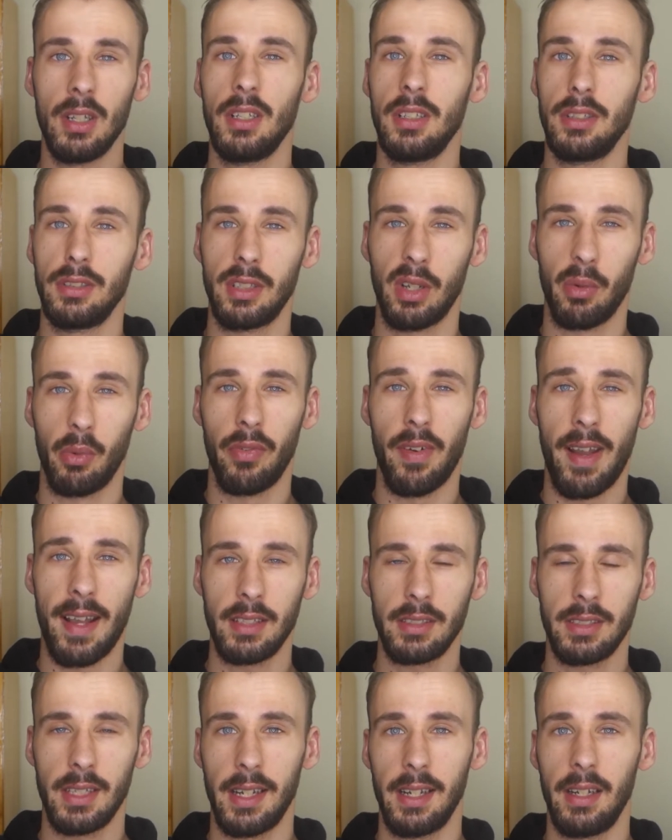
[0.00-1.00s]
So with that
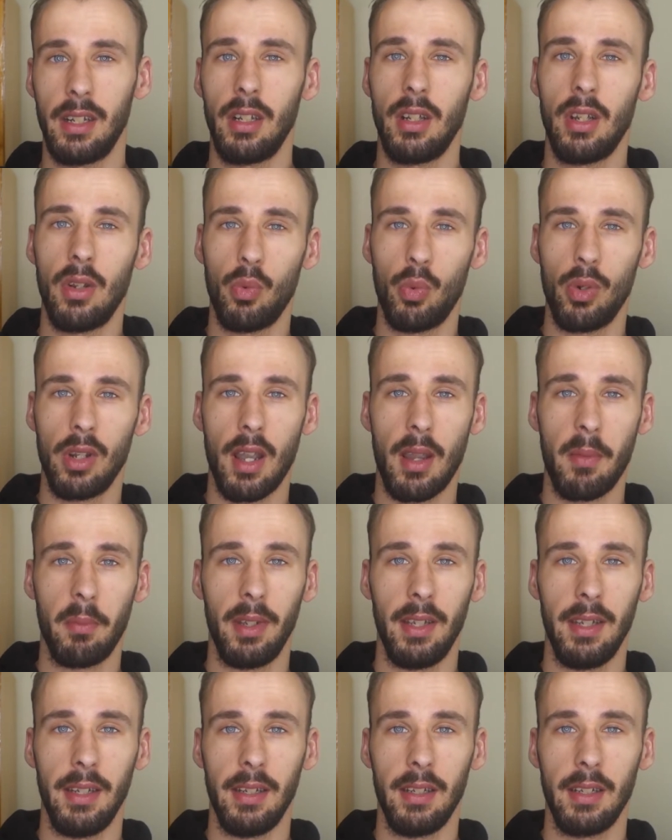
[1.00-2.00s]
said, we're going to
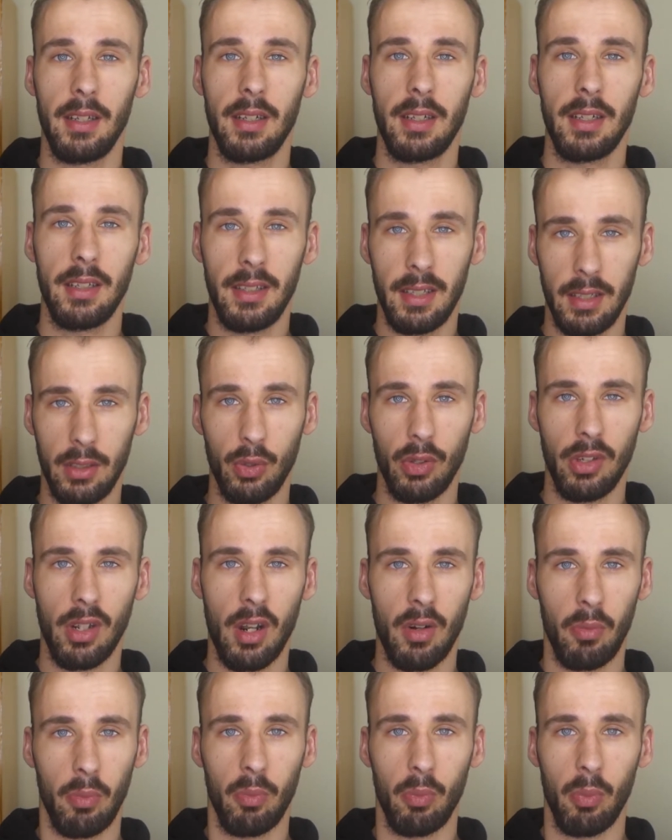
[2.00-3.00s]
be continuing
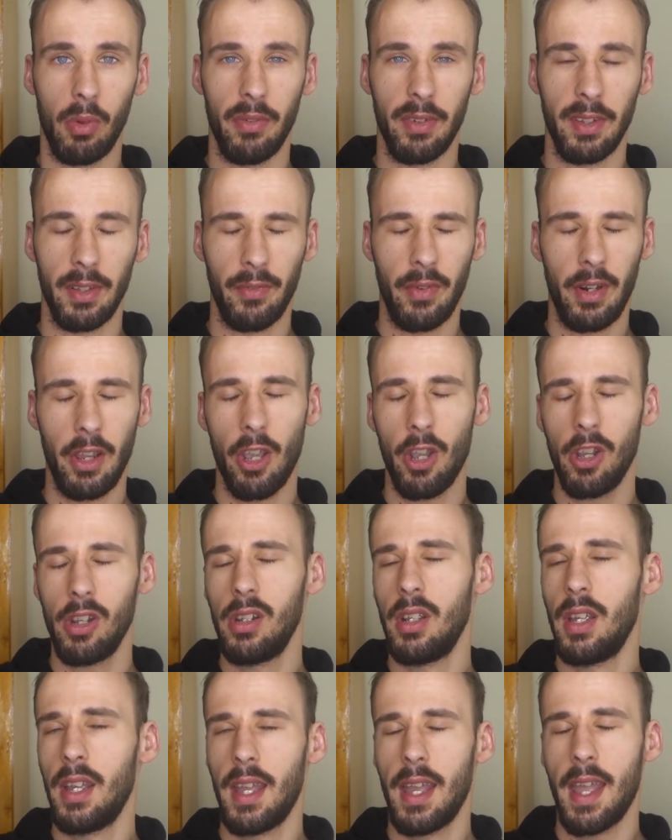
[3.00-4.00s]
on with this video,
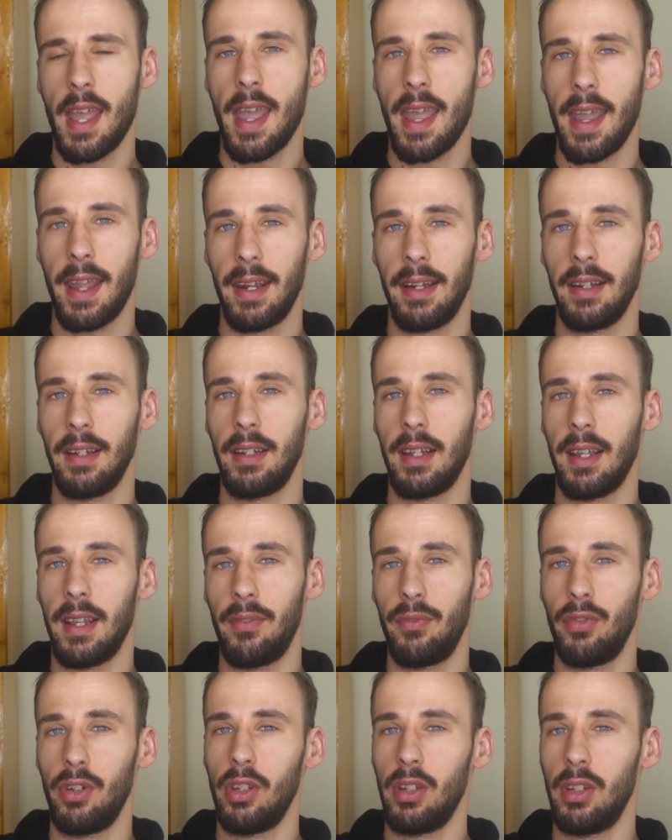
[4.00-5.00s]
and
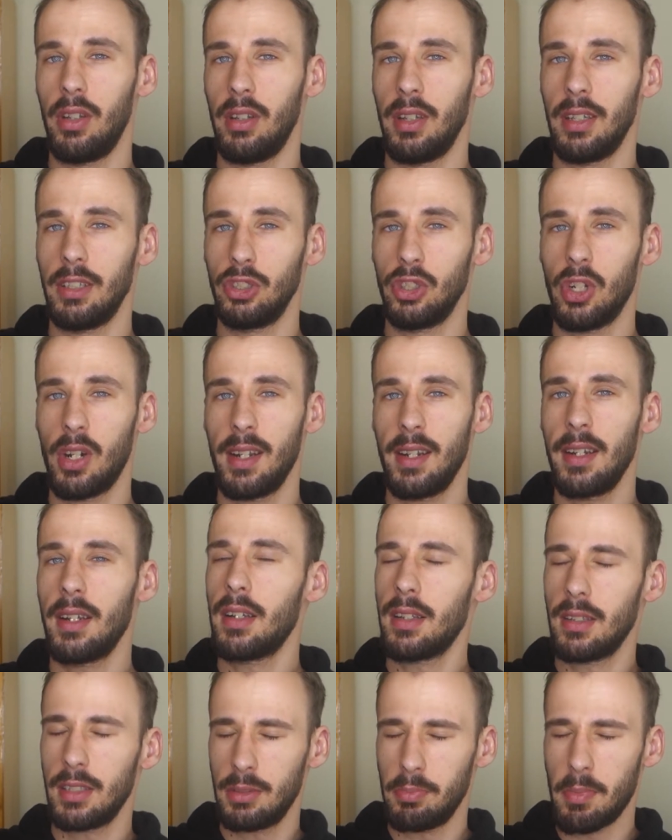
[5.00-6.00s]
if you enjoy,
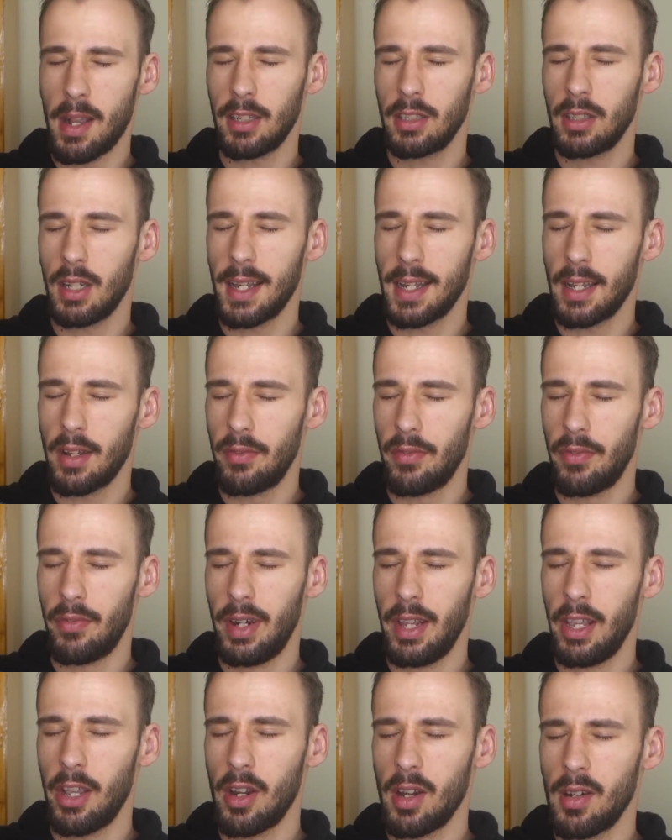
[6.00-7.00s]
smash like on the
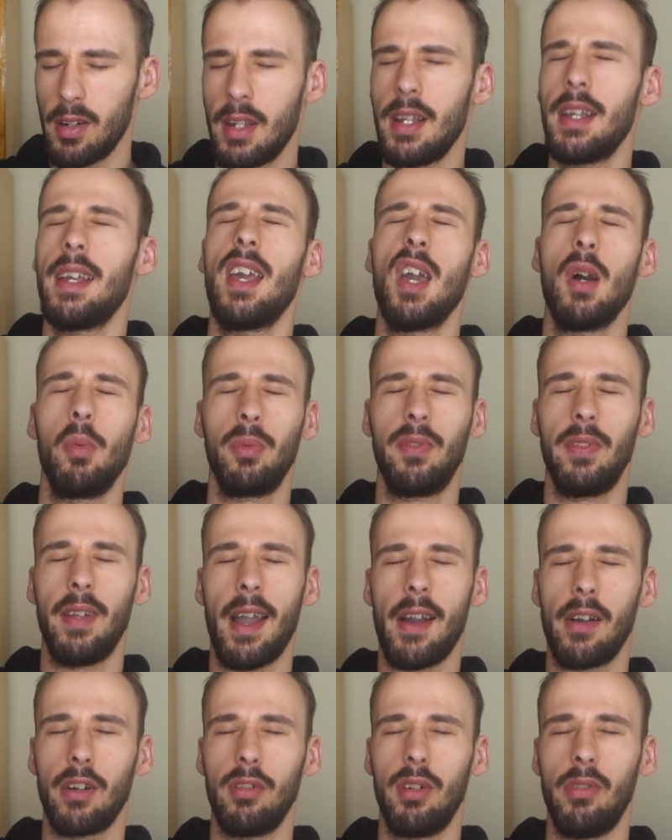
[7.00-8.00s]
video, helps the
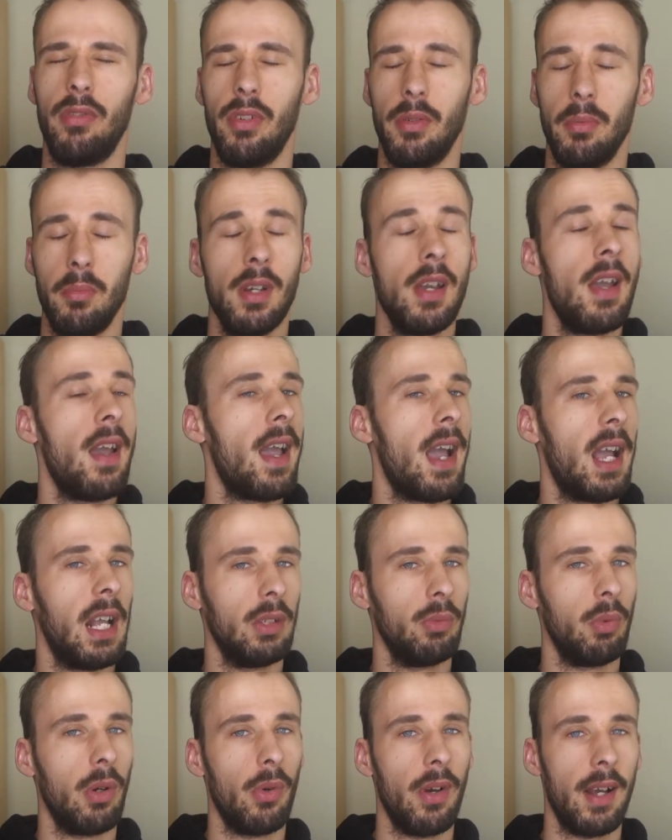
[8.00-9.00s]
algorithm, as
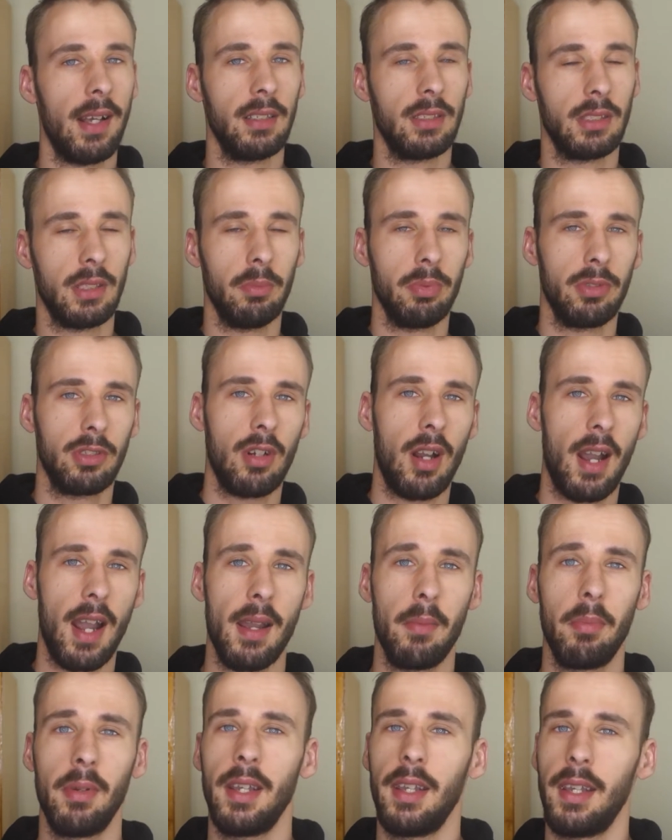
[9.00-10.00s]
well as
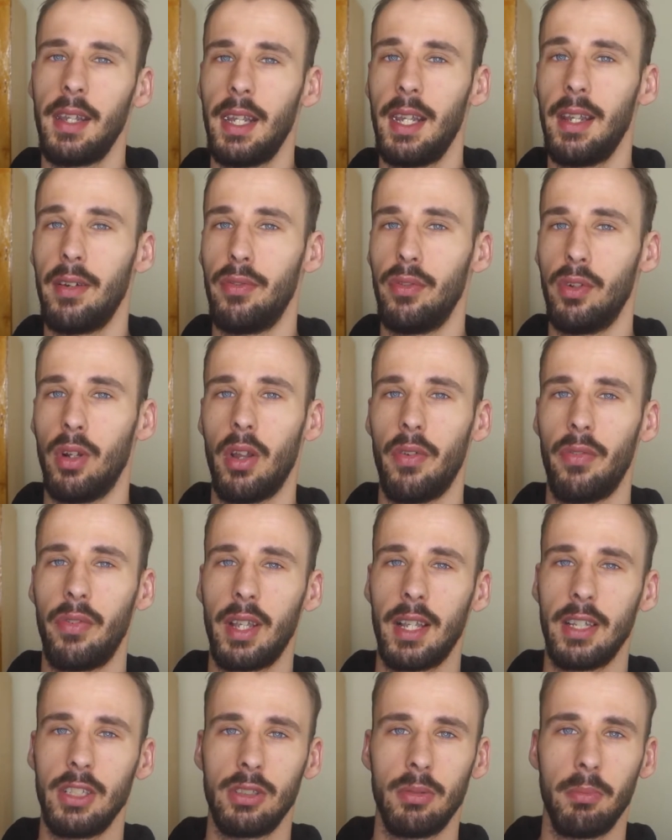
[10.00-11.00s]
subscribe, hit the
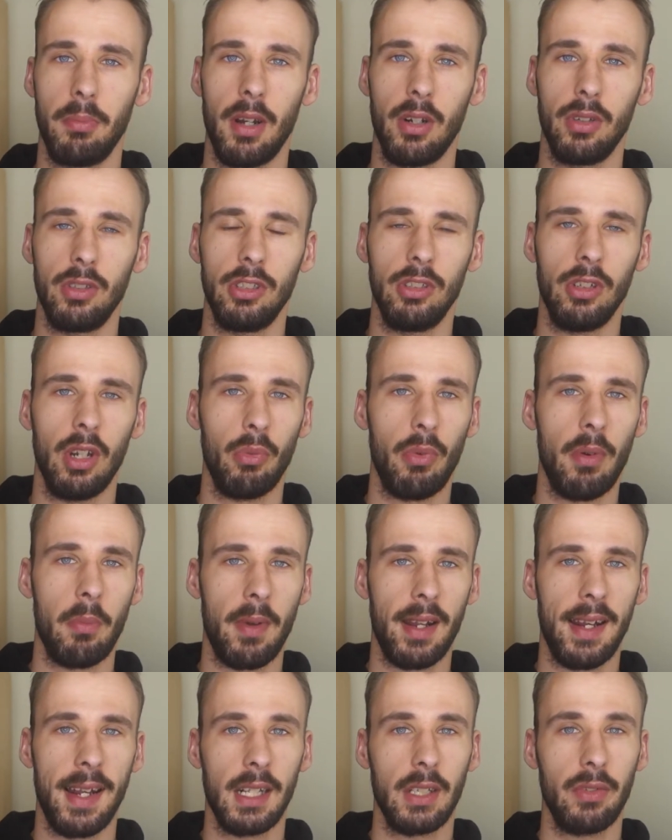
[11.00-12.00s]
notification bell to know when my
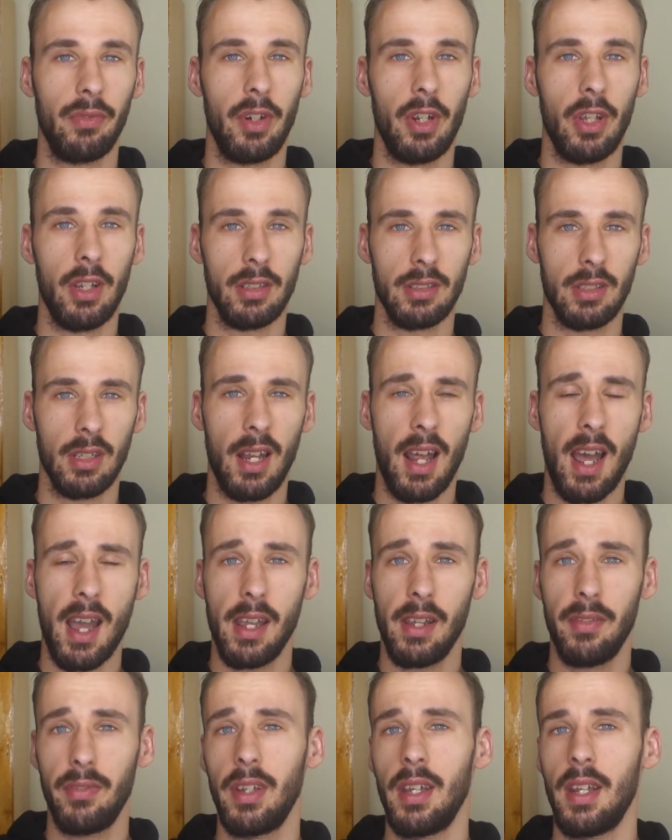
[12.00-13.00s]
next video is
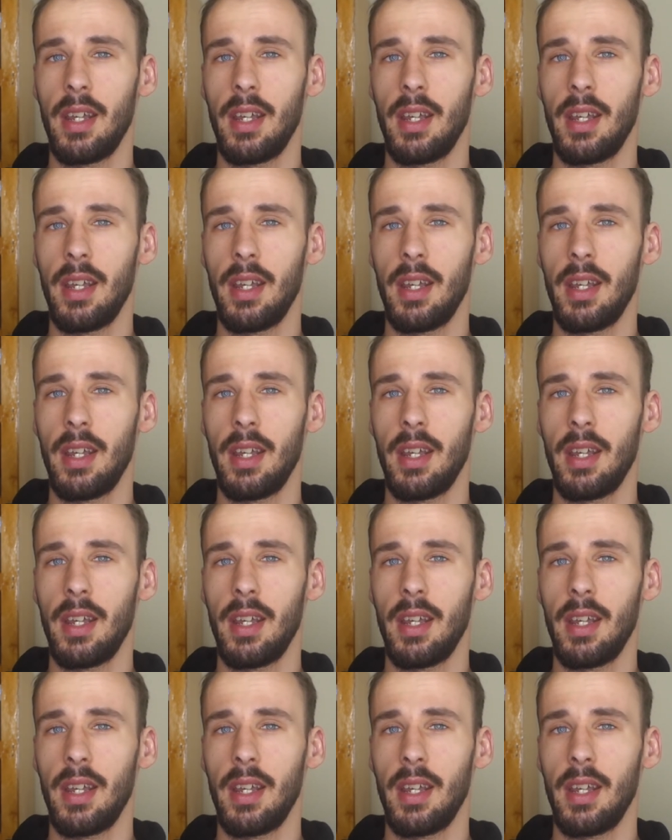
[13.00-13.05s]
live,